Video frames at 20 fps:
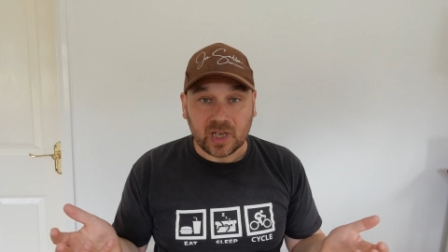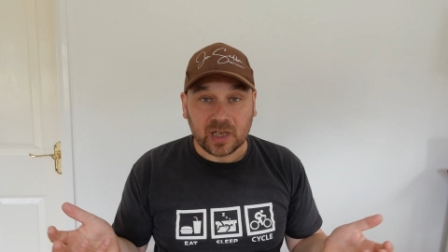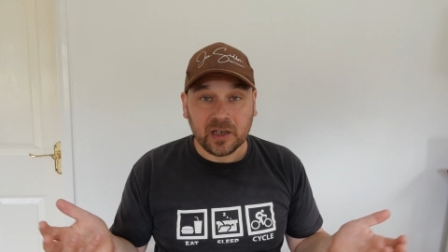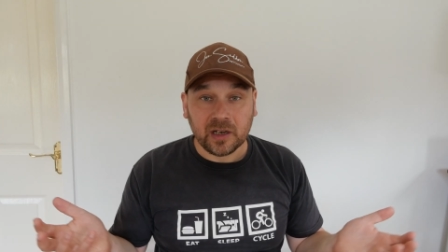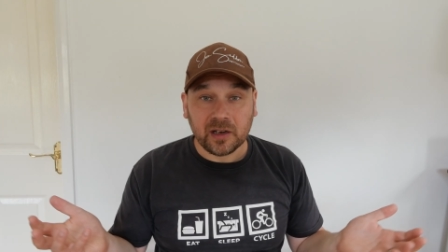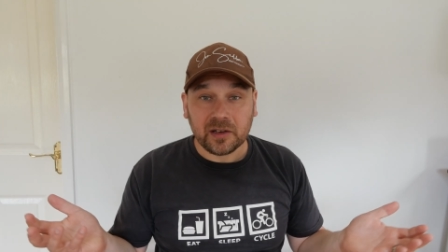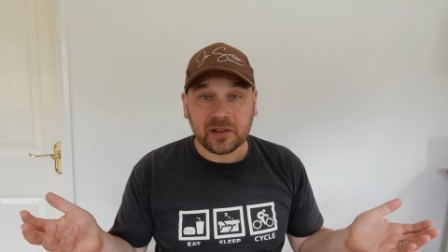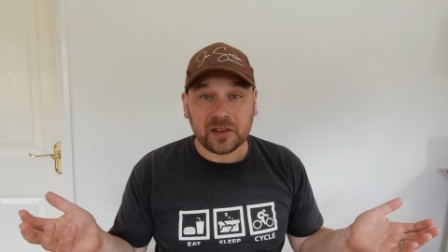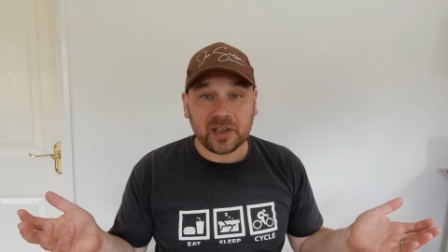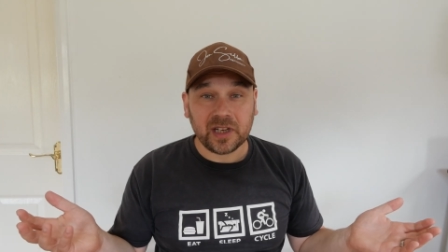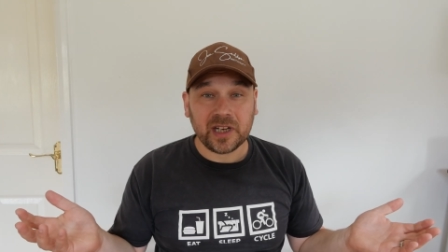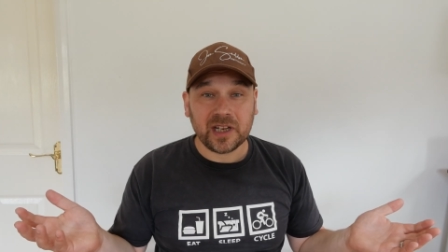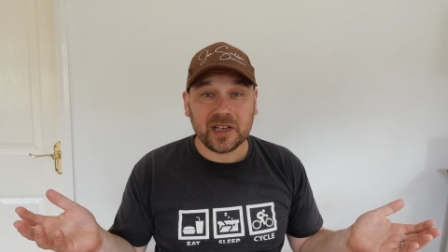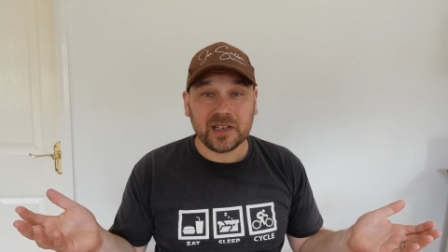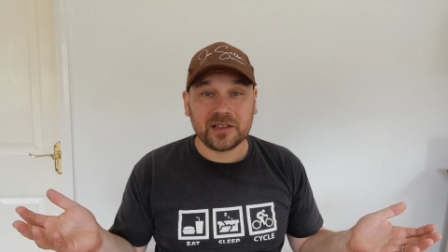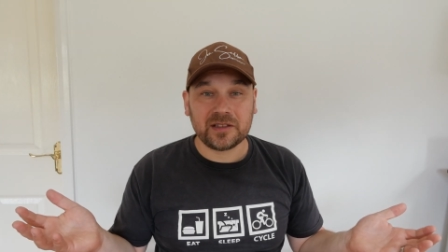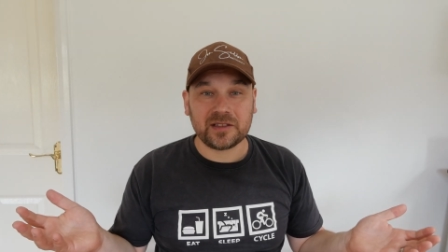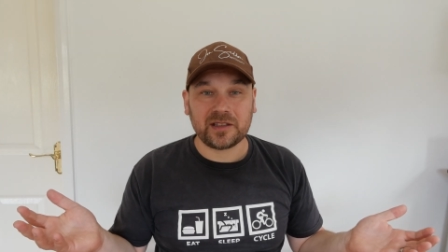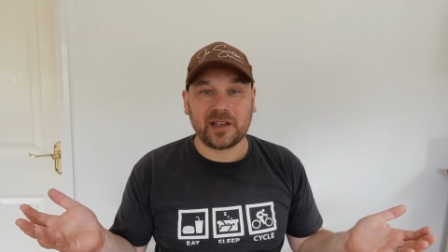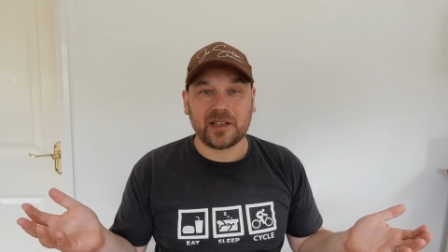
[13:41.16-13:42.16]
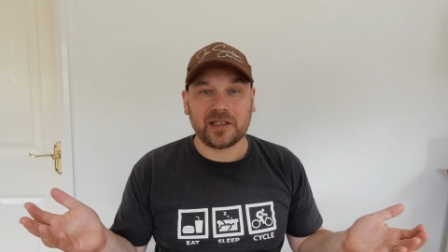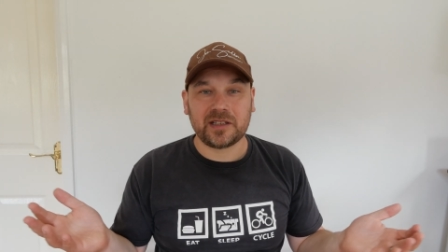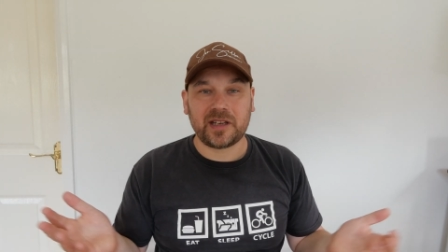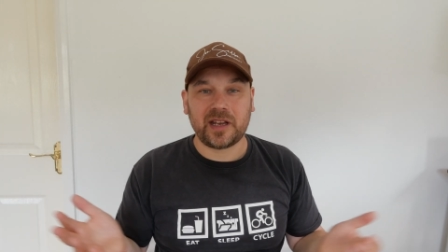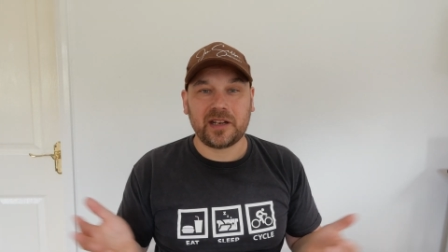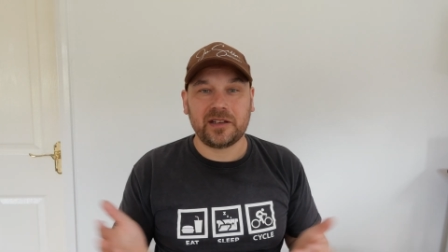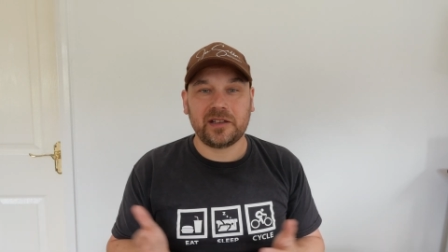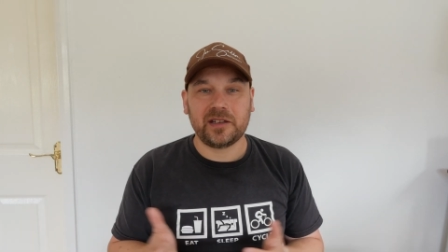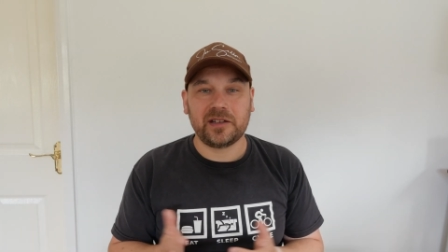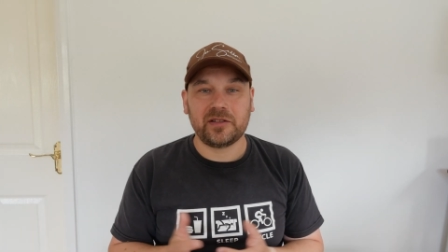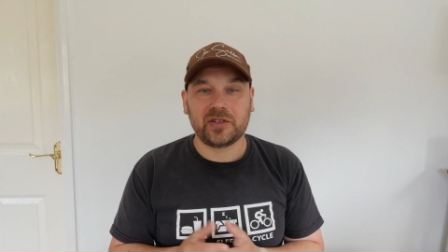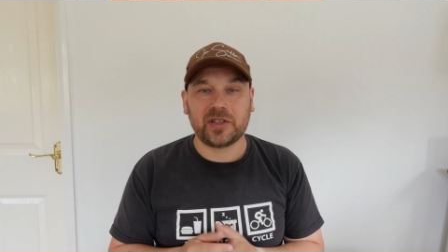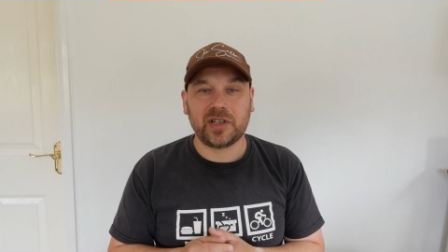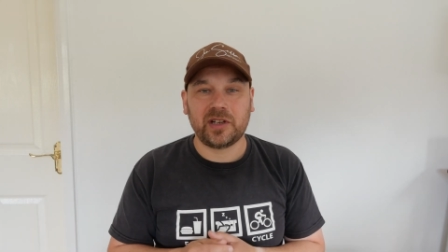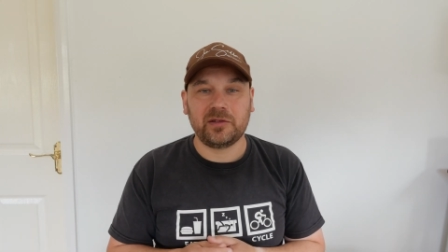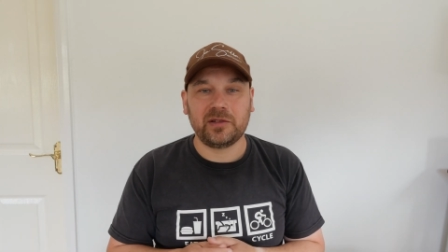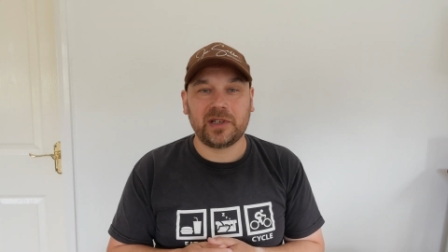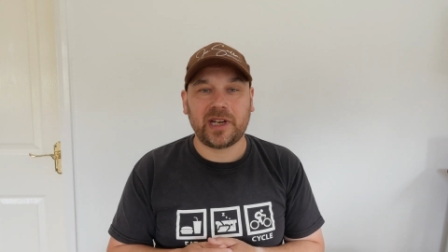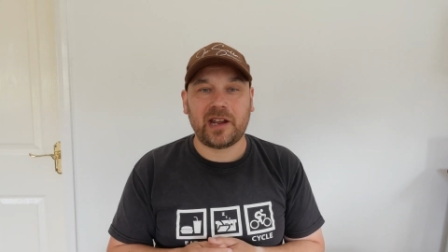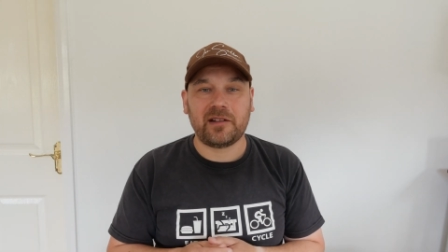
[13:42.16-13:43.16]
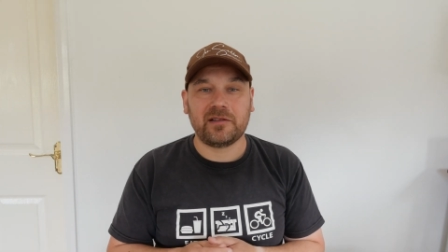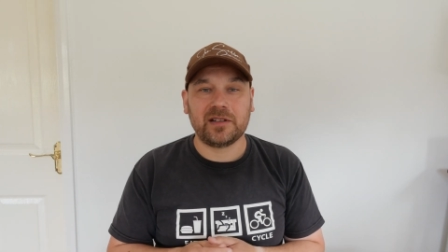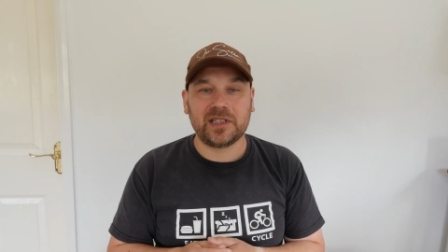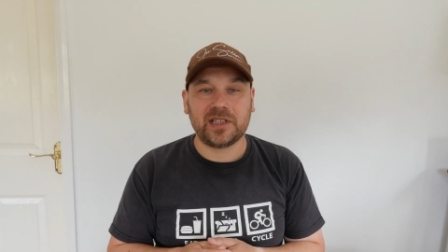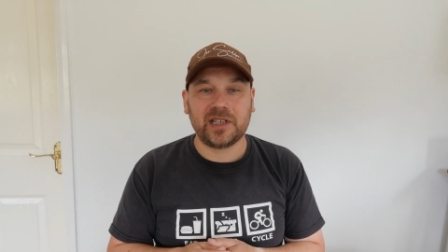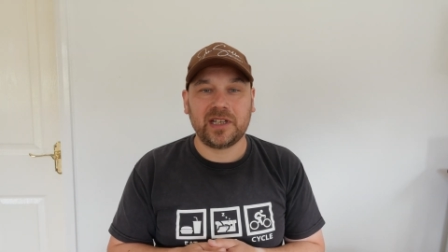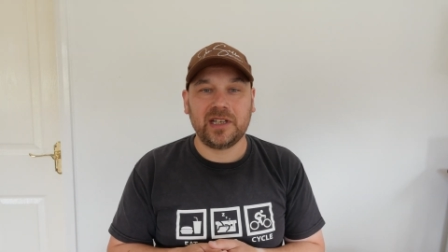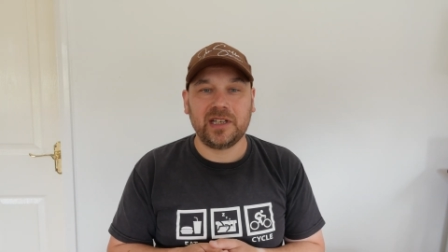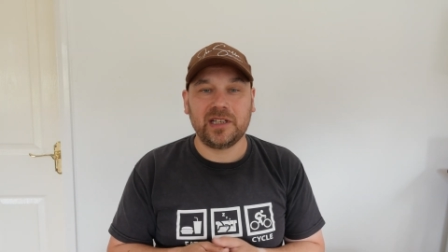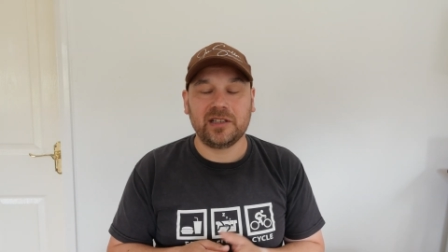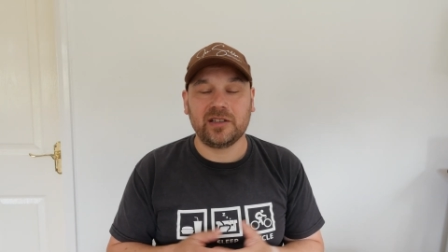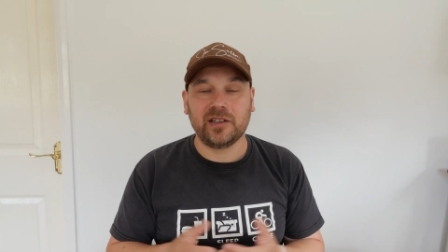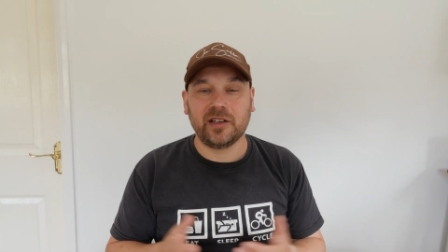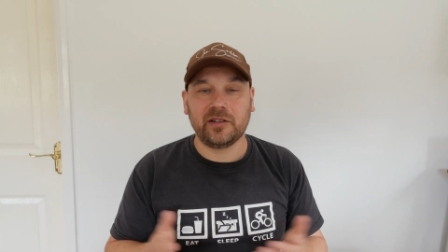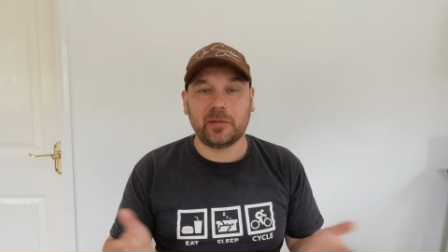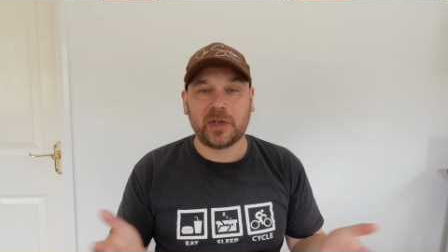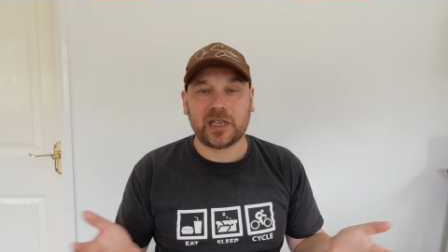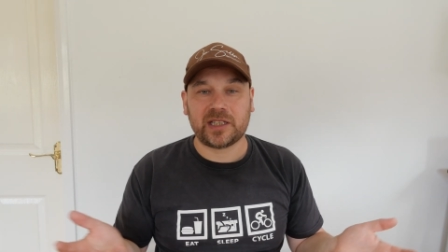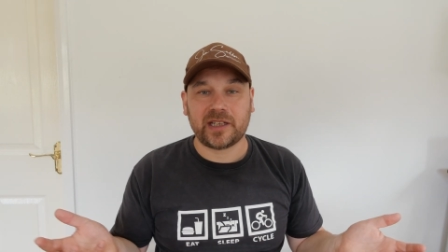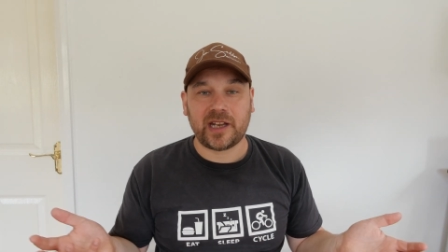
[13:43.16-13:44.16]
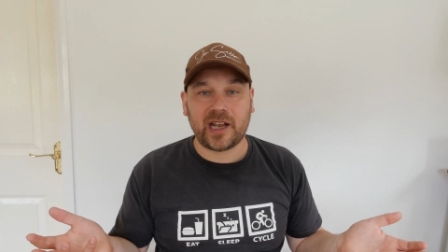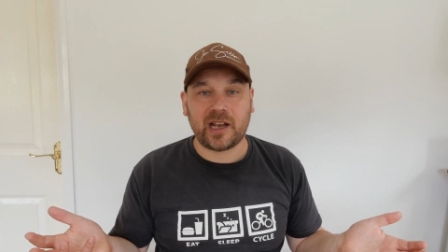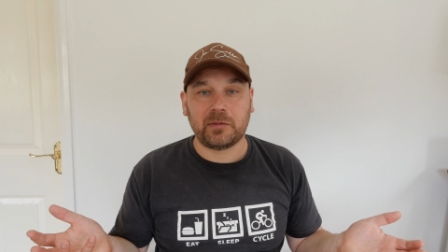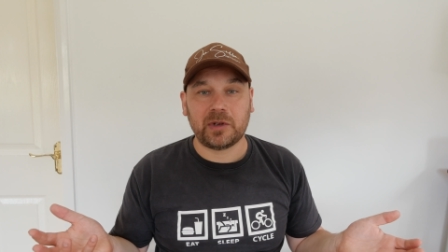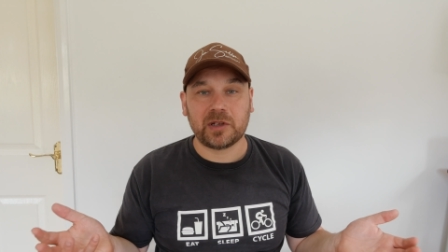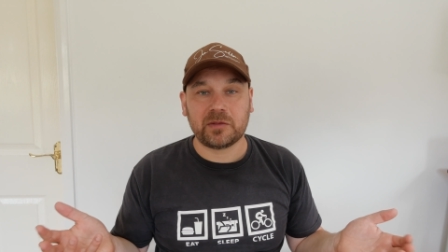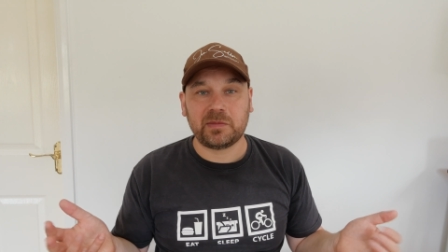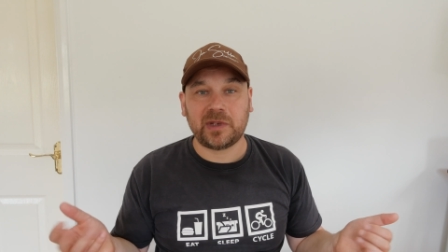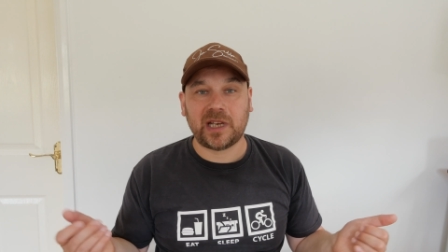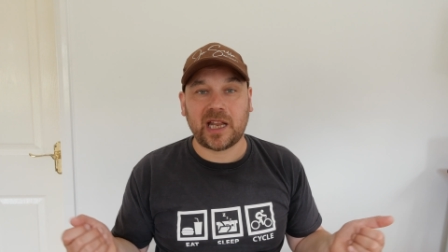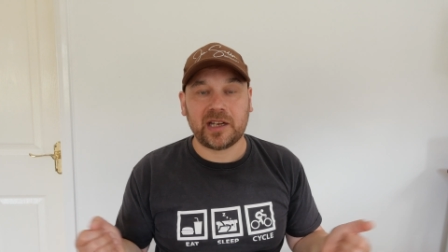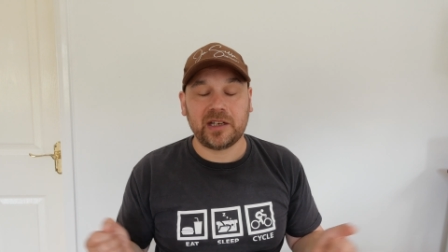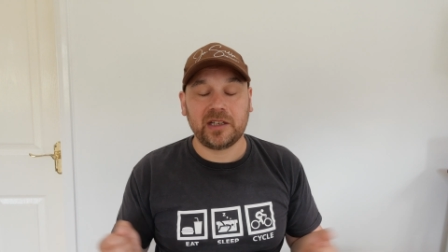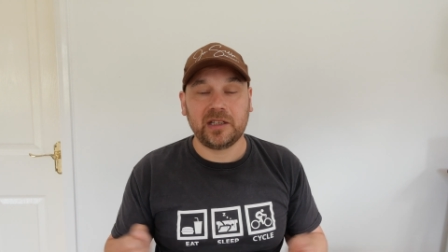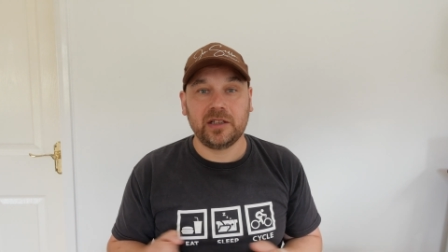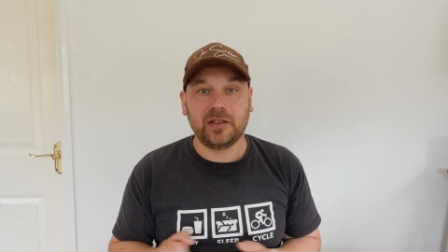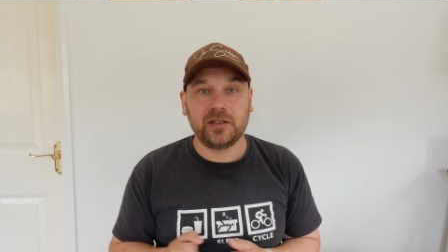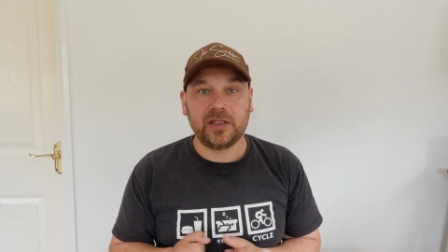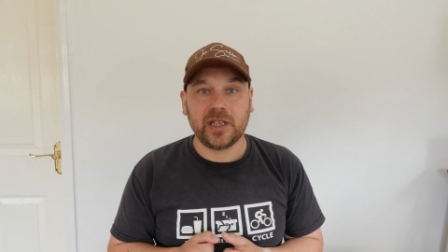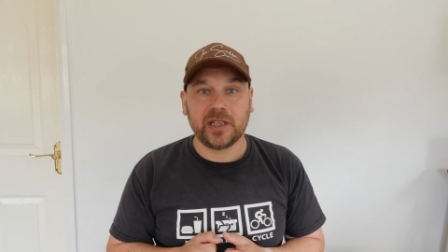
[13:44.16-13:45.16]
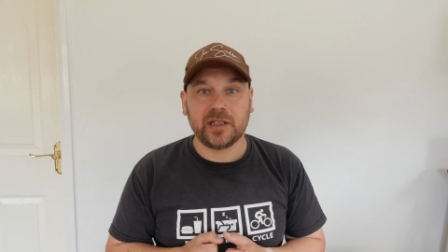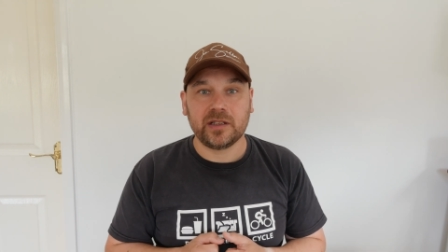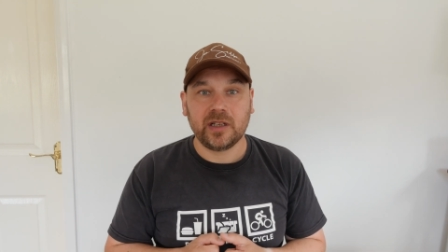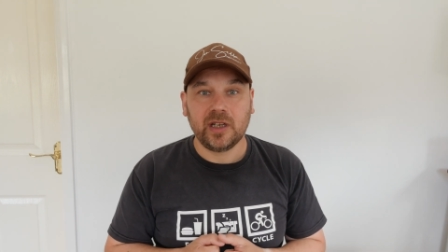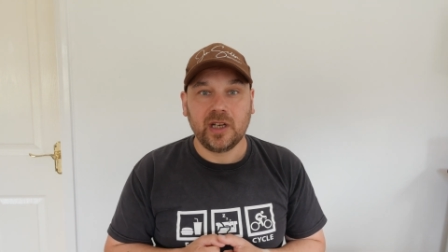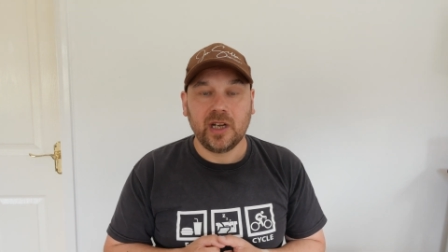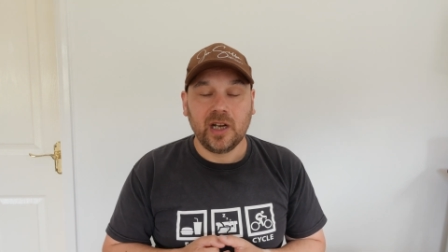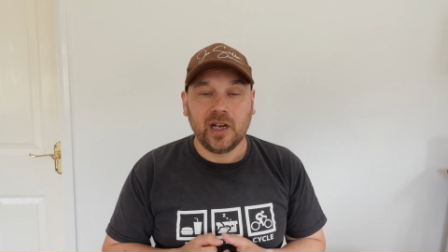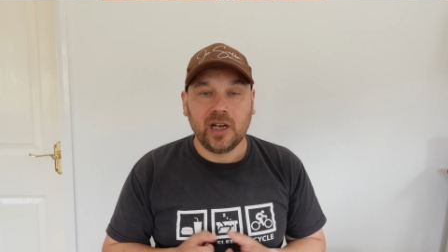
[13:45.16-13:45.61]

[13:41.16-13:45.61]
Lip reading: the other thing is, I said that there's no guarantees no matter how much planning you did,